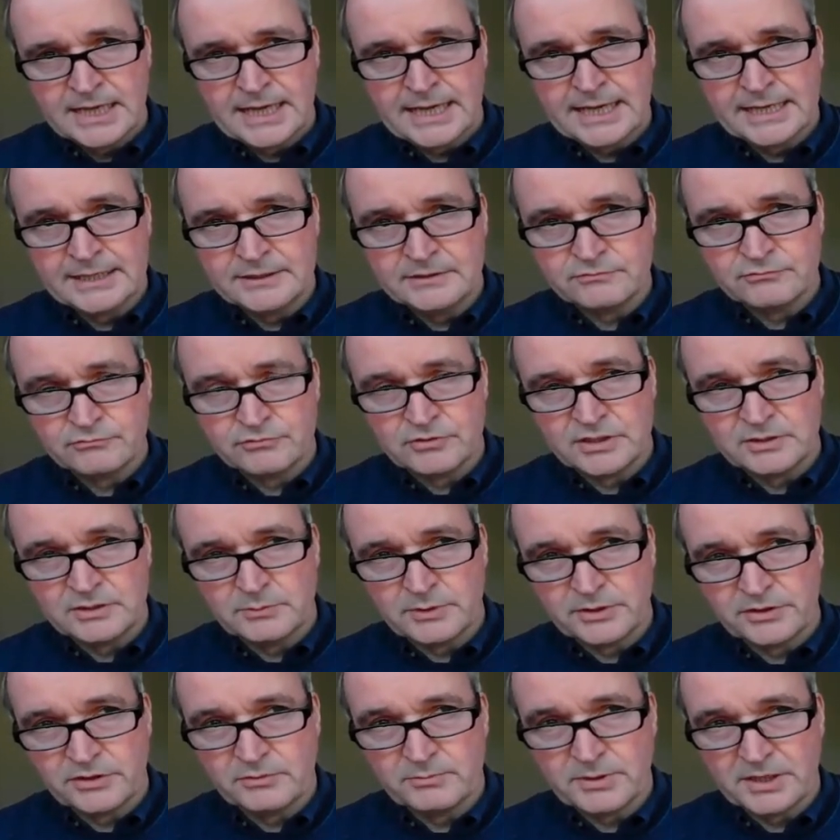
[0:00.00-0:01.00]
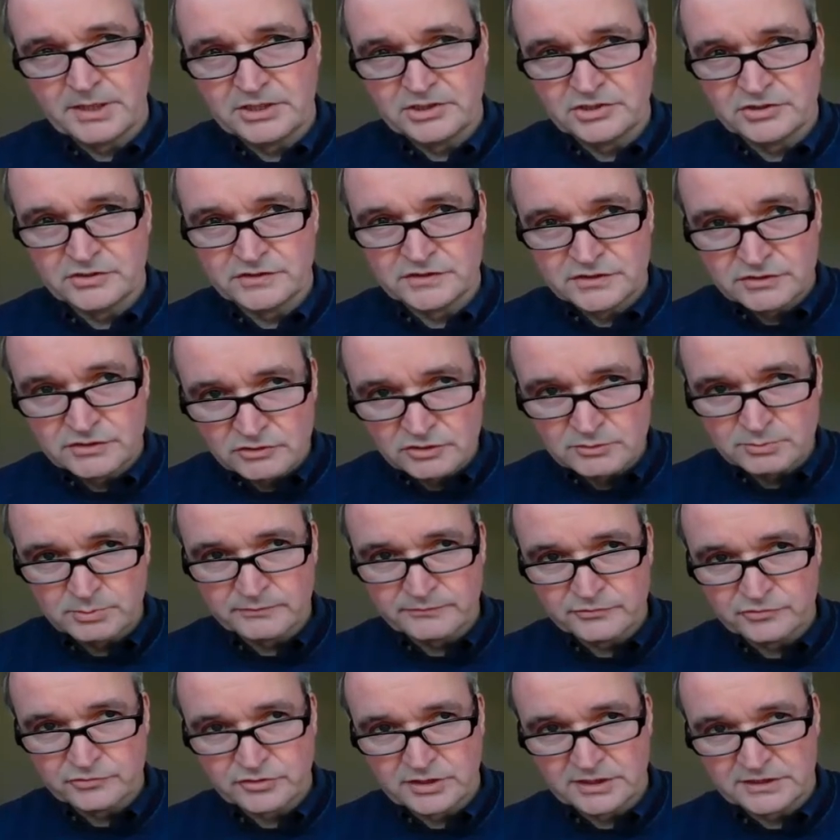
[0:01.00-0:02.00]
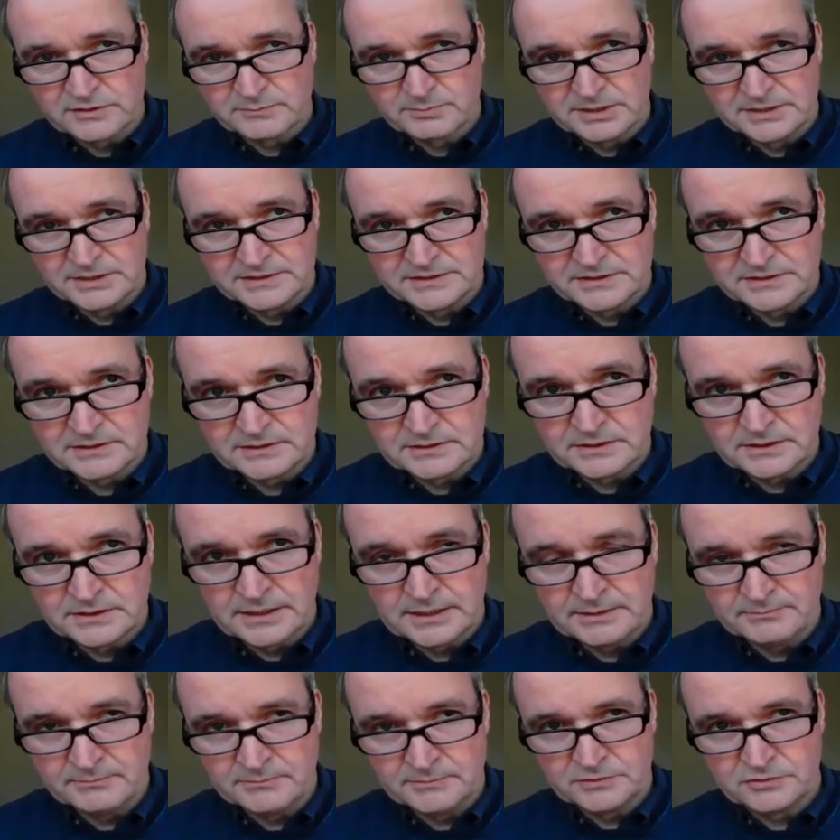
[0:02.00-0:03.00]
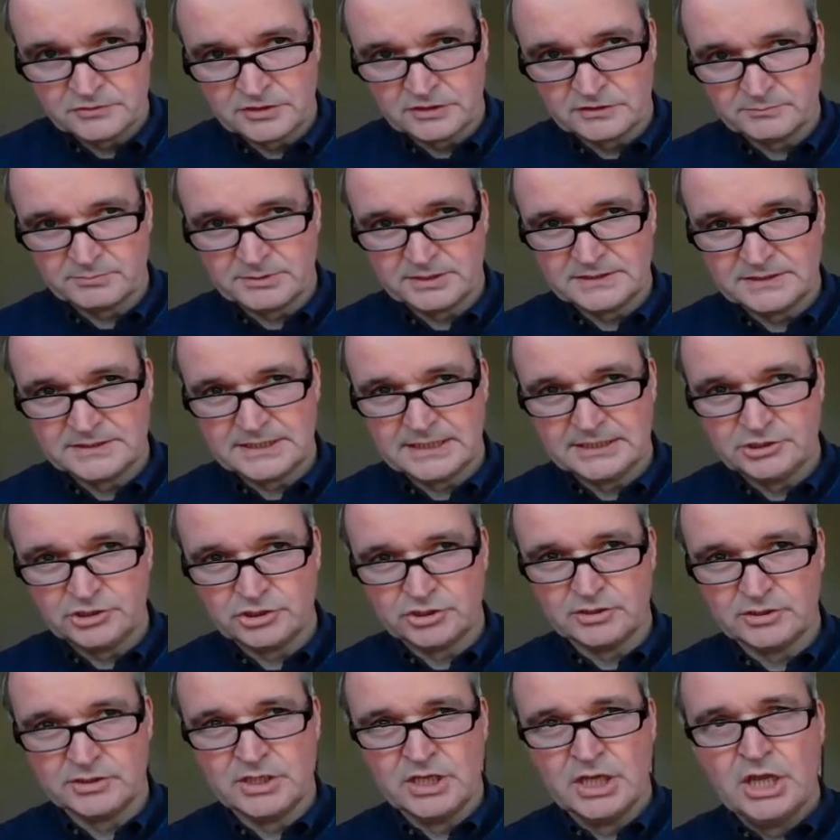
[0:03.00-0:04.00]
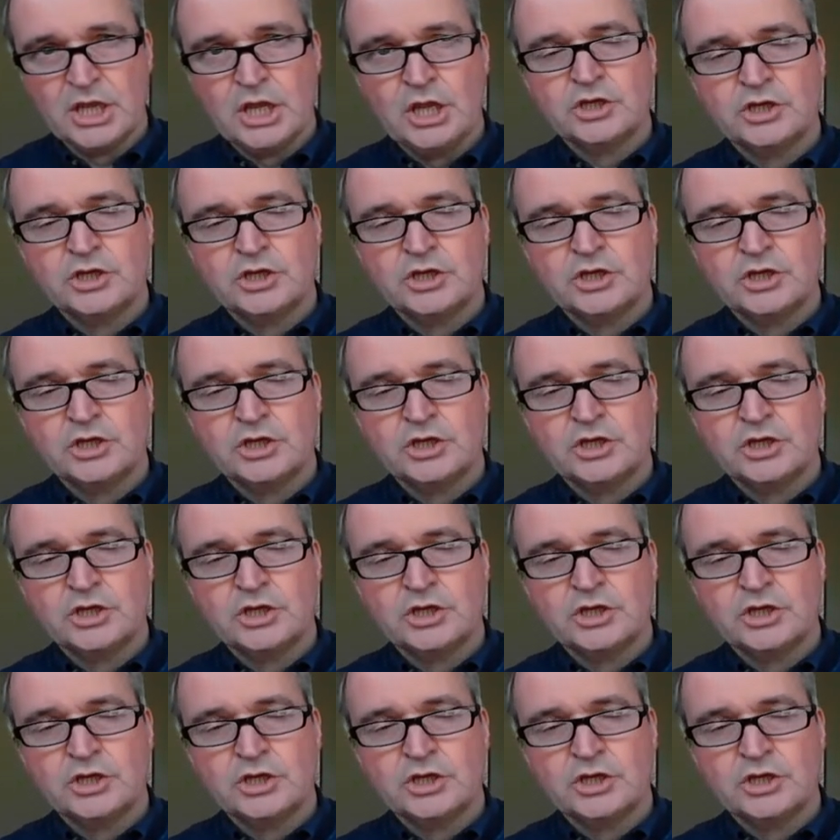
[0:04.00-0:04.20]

and really whether the patient's suitable for transplantation.